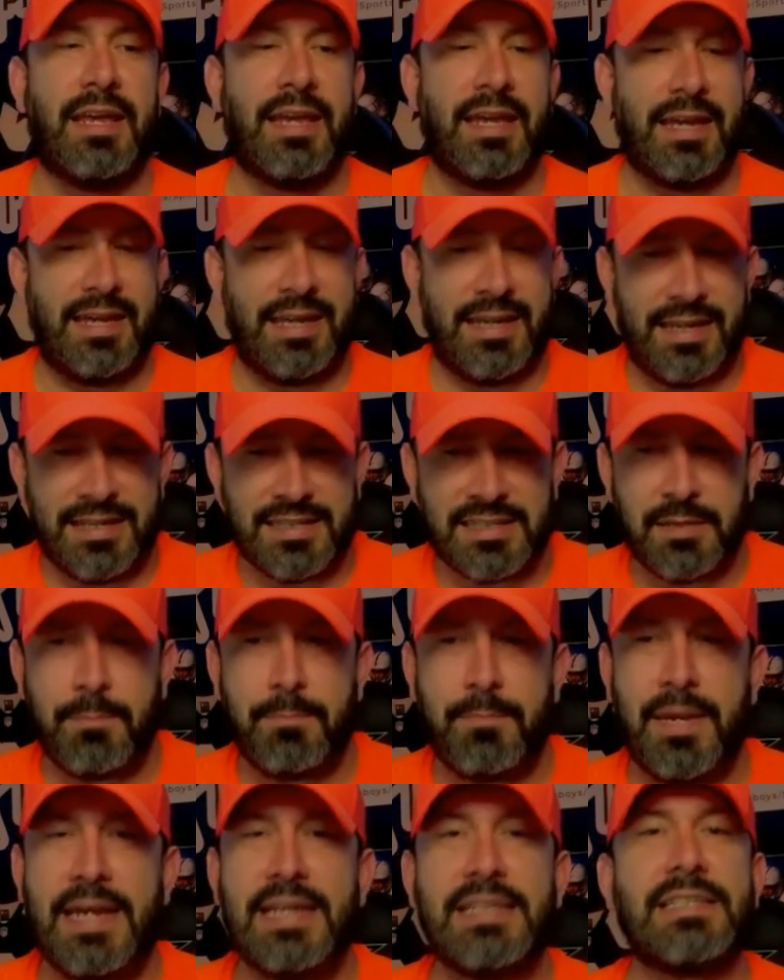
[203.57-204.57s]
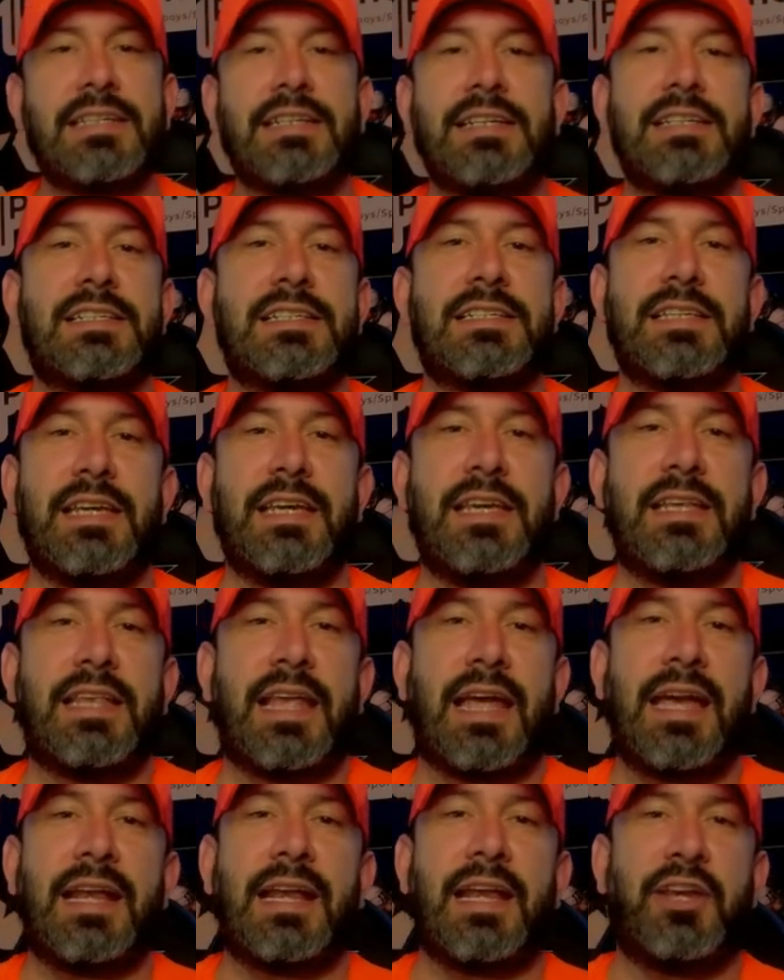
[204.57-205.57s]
It's amazing to see that,